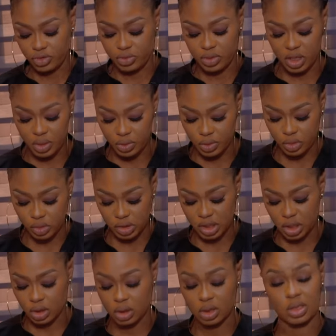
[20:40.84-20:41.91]
to be able to
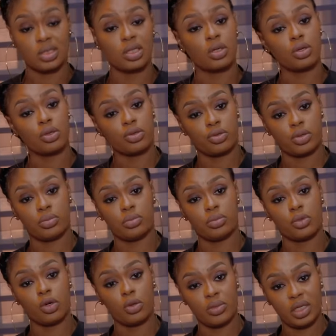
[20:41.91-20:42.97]
take on the second cream
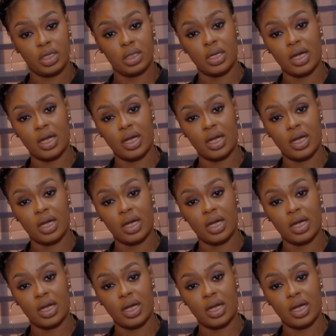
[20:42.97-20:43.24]
coming in